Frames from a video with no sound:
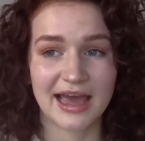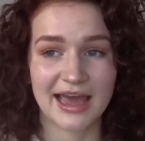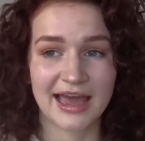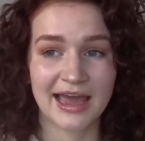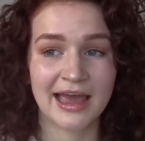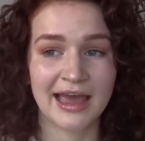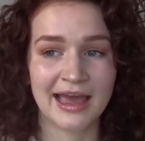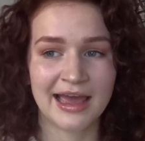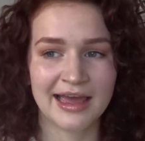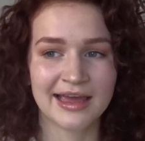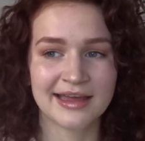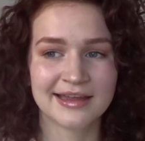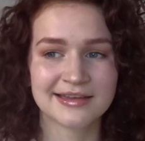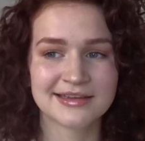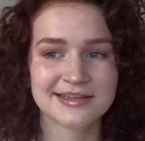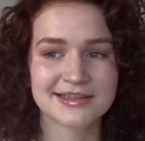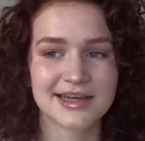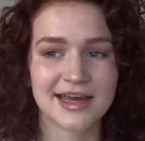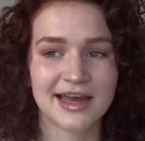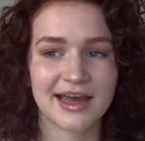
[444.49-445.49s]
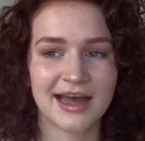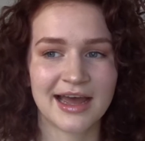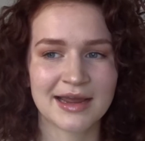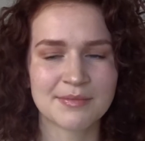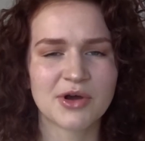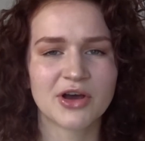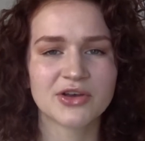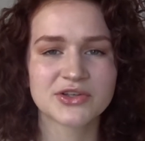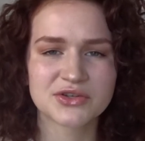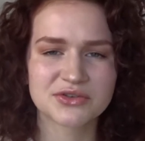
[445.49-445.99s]
And
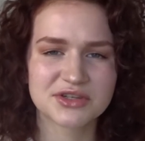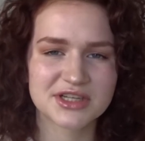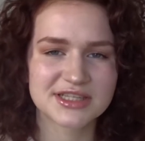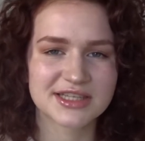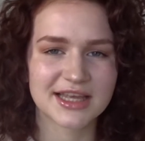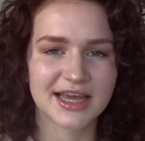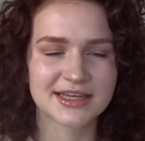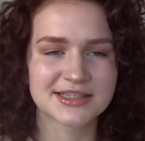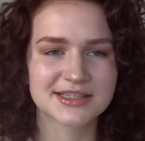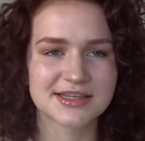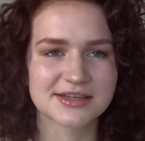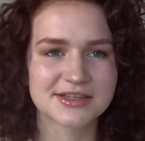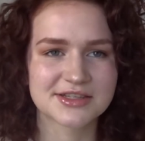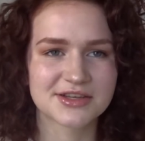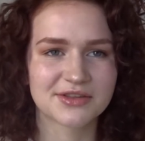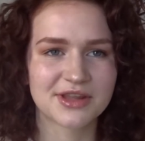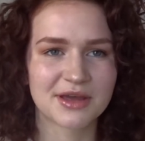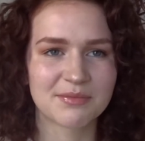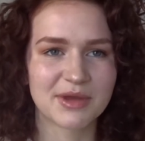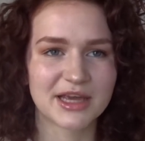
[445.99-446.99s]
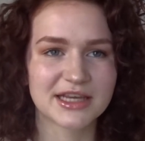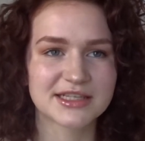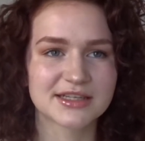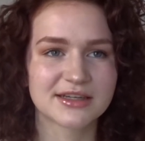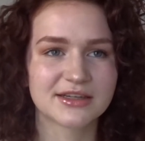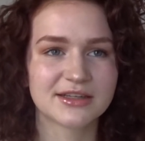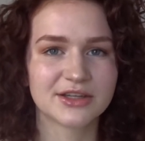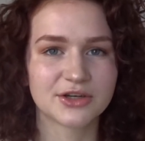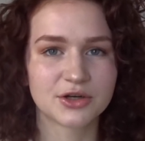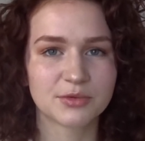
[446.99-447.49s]
I'm also dyslexic, so that makes
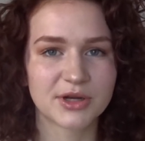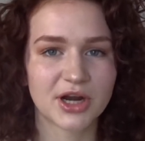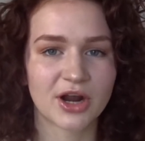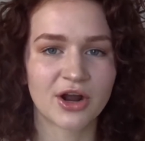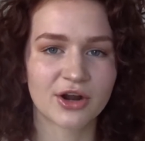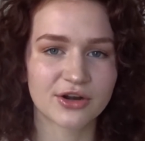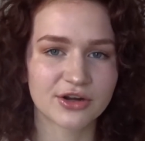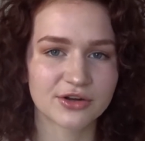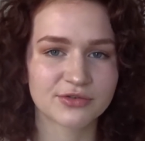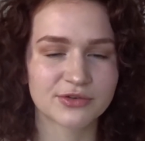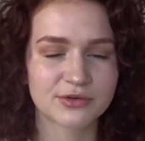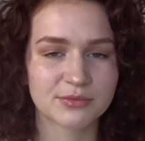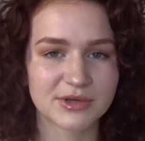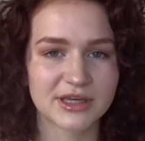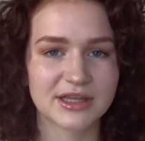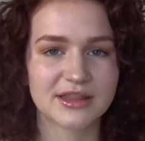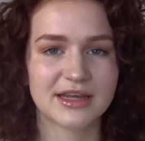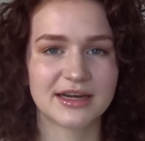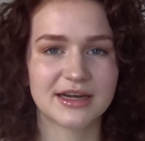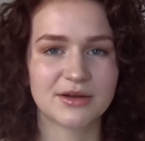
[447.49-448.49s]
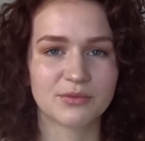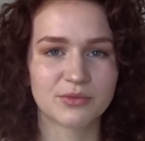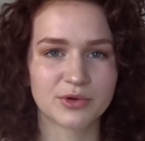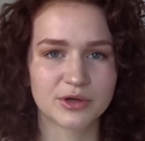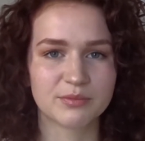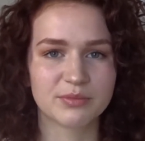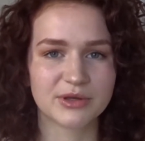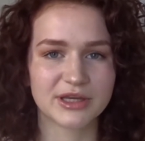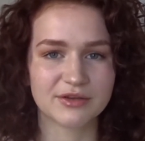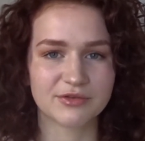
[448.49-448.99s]
it a little bit harder for me than it
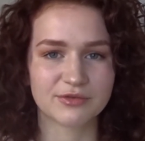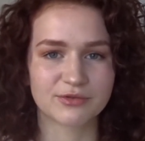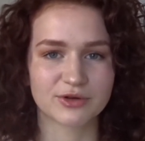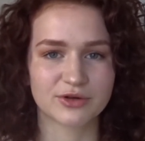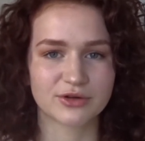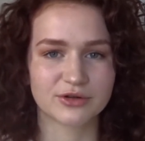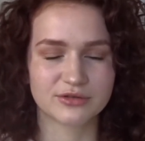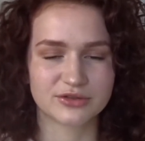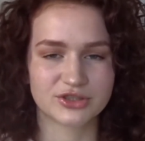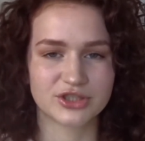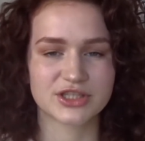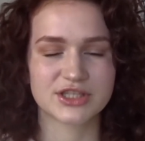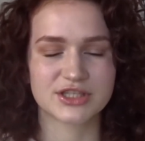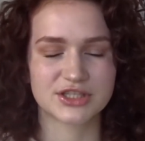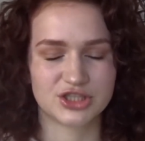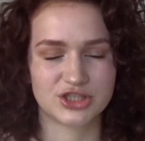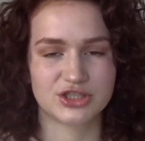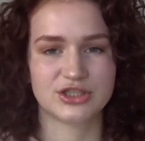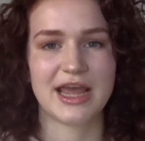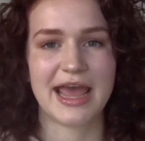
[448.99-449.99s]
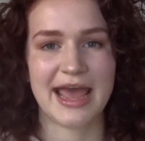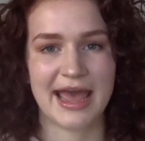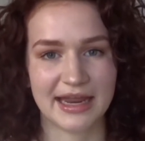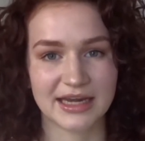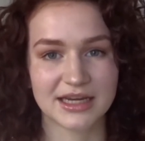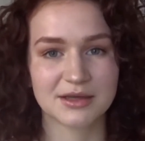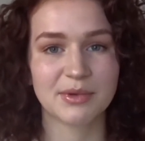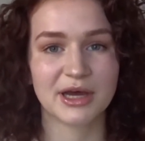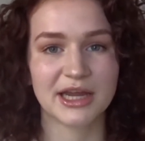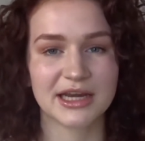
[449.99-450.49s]
would be for just
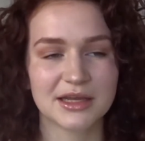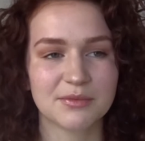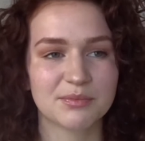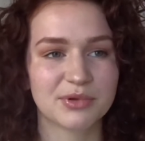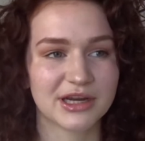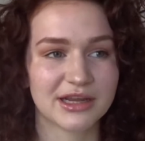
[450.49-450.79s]
anybody.